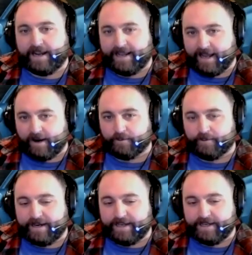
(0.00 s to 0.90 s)
I got all
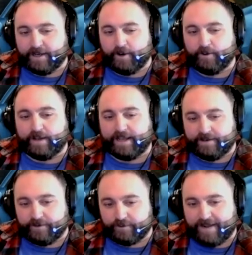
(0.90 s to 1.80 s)
ready to go
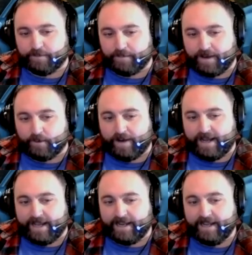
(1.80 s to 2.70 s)
and drive the Model
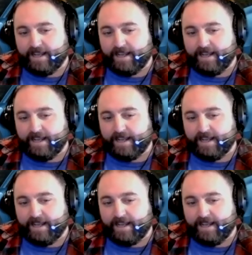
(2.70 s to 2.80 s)
Y.